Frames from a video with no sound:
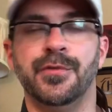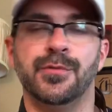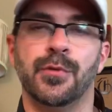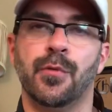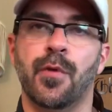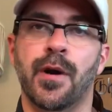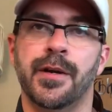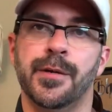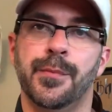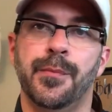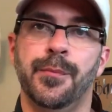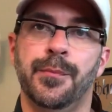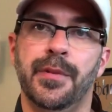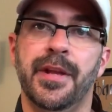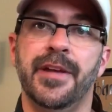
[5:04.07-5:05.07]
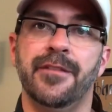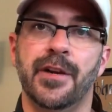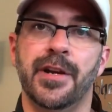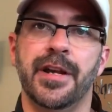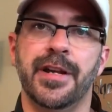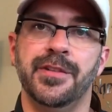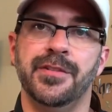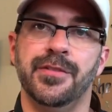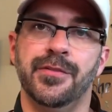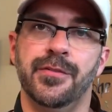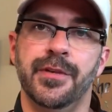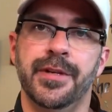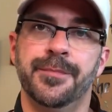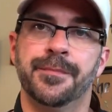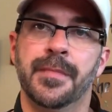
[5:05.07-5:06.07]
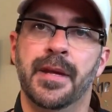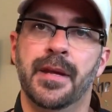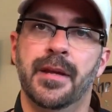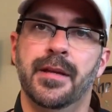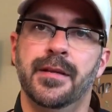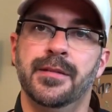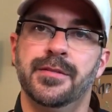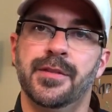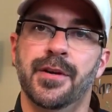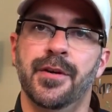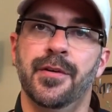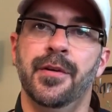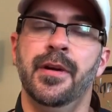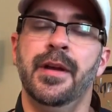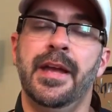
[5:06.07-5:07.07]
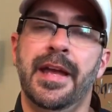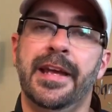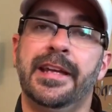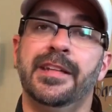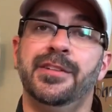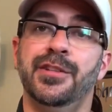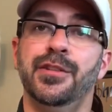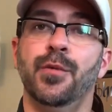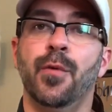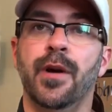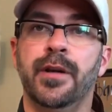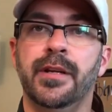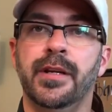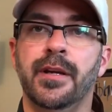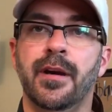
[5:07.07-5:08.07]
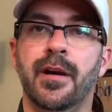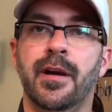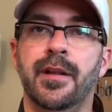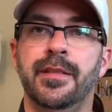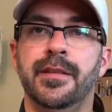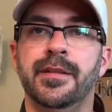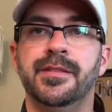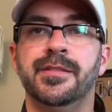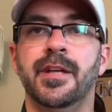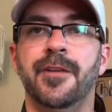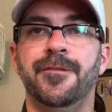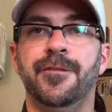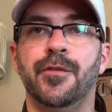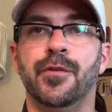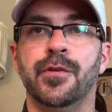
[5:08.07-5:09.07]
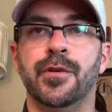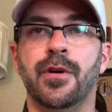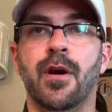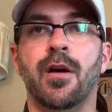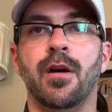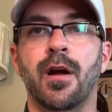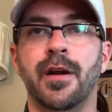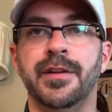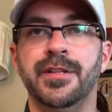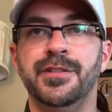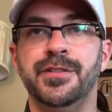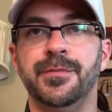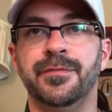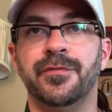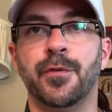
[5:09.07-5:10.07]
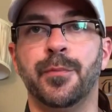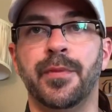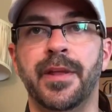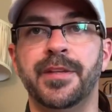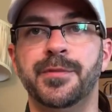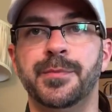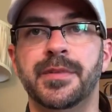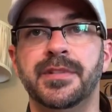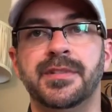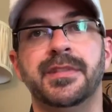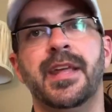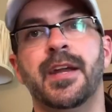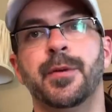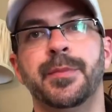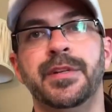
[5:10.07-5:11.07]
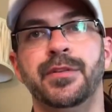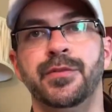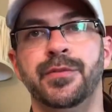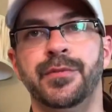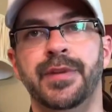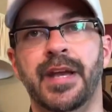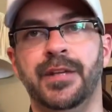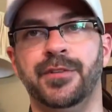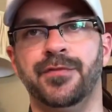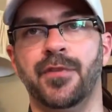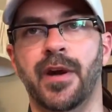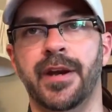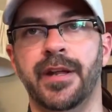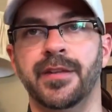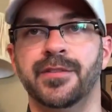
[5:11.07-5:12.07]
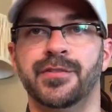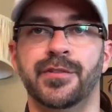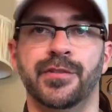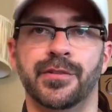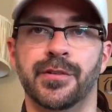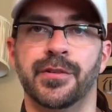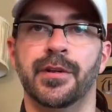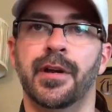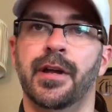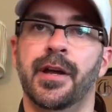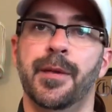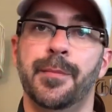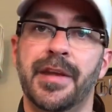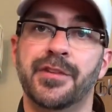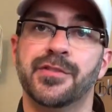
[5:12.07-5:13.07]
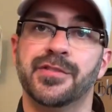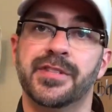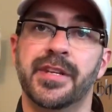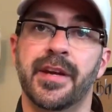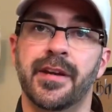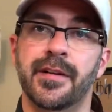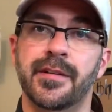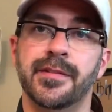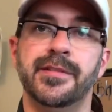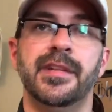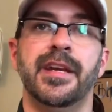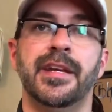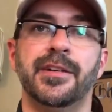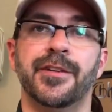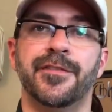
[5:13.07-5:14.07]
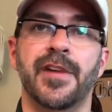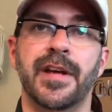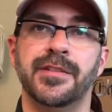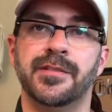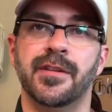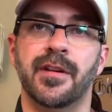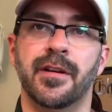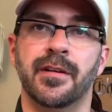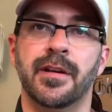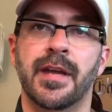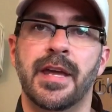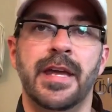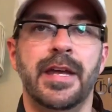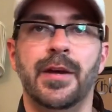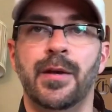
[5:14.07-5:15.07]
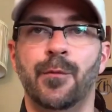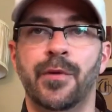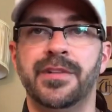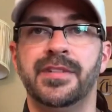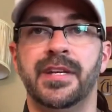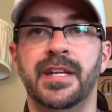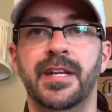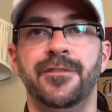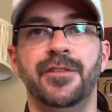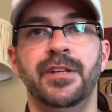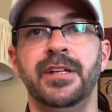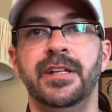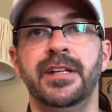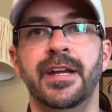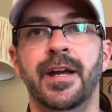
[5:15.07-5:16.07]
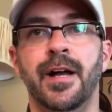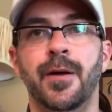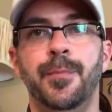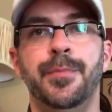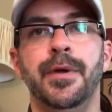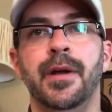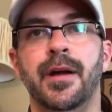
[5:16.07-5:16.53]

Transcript: required to play Variation 3. So, and continue working on the stuff for our audition for placements. That'll be due next Friday. So your major scales and your fight song. Once again, if you need any help,